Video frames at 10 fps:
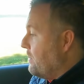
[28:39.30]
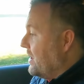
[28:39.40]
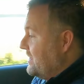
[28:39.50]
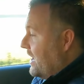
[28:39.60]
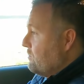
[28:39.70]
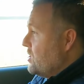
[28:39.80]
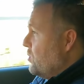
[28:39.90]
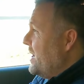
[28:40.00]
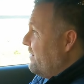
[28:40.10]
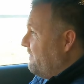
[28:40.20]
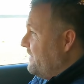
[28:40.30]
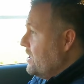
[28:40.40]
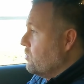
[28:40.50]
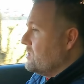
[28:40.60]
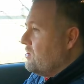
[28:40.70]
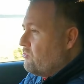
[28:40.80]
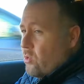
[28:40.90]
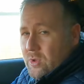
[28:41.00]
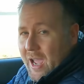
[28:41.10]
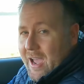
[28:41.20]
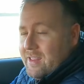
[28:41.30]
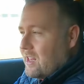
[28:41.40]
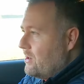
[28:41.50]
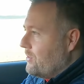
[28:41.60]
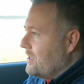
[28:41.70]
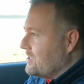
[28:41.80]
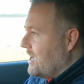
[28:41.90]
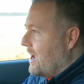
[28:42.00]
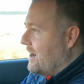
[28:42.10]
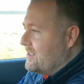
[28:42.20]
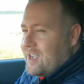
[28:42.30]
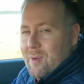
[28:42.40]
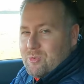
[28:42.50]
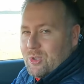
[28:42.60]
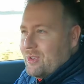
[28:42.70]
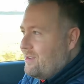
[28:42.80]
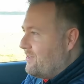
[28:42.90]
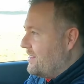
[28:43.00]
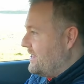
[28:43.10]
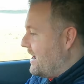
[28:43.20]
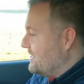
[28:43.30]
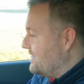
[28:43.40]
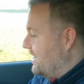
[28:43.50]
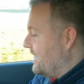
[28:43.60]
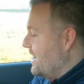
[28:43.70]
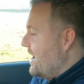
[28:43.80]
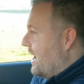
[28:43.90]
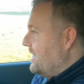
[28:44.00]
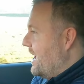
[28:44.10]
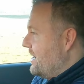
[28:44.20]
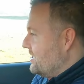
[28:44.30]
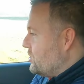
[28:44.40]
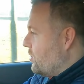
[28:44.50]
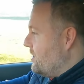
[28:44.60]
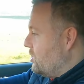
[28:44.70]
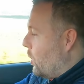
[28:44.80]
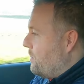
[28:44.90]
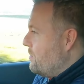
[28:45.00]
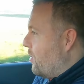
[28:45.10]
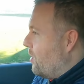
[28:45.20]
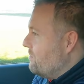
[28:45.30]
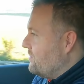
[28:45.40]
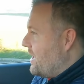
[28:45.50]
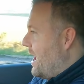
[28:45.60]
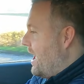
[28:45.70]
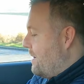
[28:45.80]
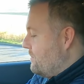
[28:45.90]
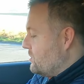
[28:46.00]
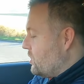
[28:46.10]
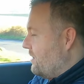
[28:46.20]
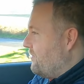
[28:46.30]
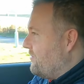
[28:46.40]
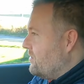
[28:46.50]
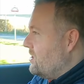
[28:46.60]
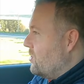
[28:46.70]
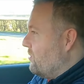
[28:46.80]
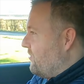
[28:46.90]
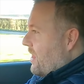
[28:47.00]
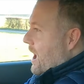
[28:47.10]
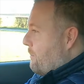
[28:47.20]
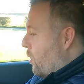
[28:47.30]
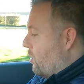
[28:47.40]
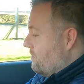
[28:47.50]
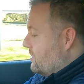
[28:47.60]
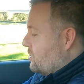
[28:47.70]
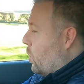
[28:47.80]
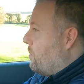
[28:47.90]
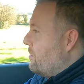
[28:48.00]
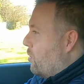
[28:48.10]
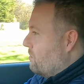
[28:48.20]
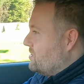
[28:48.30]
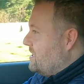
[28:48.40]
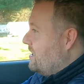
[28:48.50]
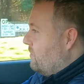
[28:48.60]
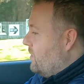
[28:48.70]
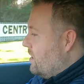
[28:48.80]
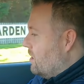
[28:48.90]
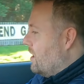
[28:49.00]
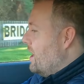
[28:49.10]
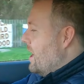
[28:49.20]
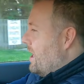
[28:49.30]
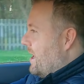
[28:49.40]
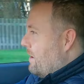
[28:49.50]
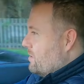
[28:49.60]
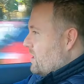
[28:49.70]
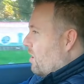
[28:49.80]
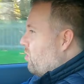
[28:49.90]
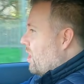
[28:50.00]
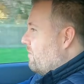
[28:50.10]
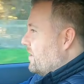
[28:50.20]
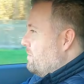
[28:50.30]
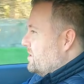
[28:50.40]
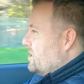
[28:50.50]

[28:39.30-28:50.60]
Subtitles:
But in terms of the way it feels, the road handling on this car is absolutely fantastic. Again, it's got the top and bottom sort of, you know, flat bottom, top and bottom steering wheel. It's in a lovely